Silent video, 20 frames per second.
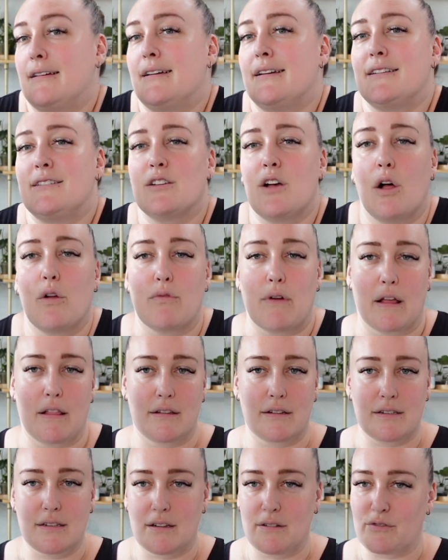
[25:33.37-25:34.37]
it's all
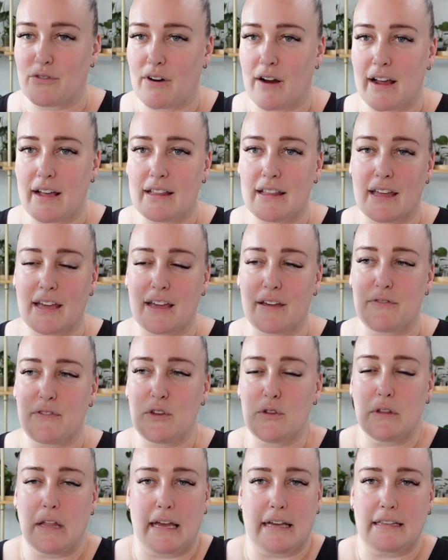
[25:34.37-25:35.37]
relative, right? Like if
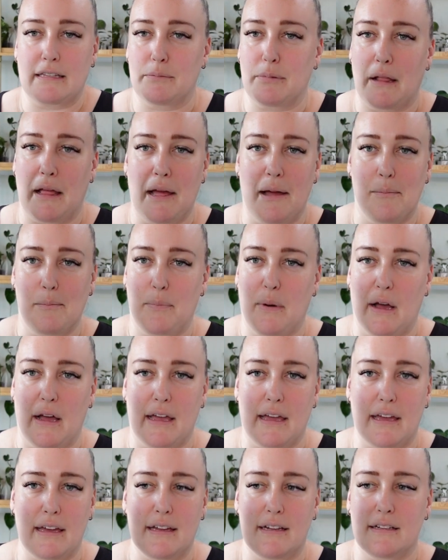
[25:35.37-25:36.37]
you like the plant,
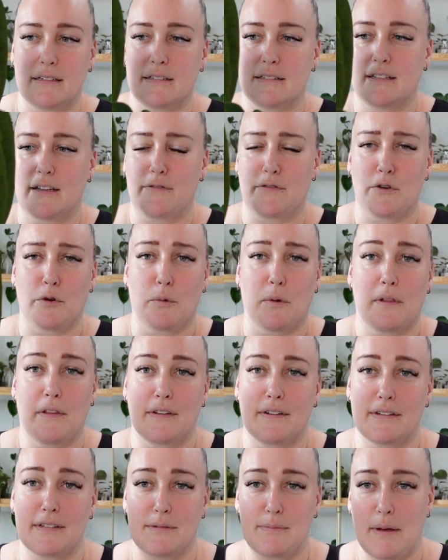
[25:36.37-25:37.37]
buy it. If you're
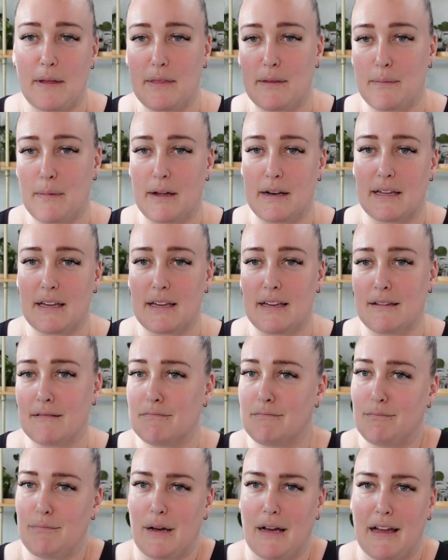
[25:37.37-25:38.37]
willing to spend the money,
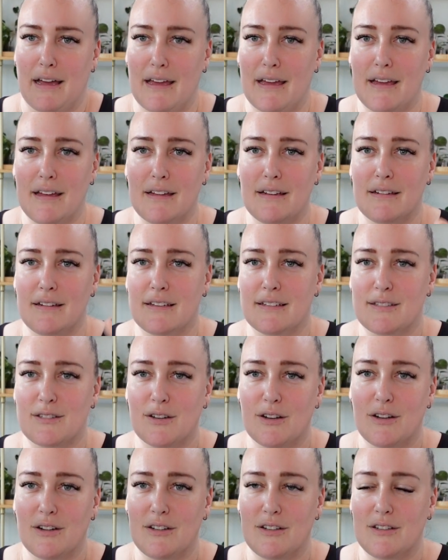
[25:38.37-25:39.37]
buy it. It's
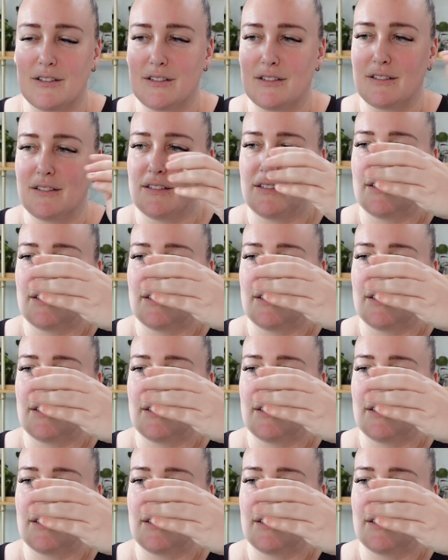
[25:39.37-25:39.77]
all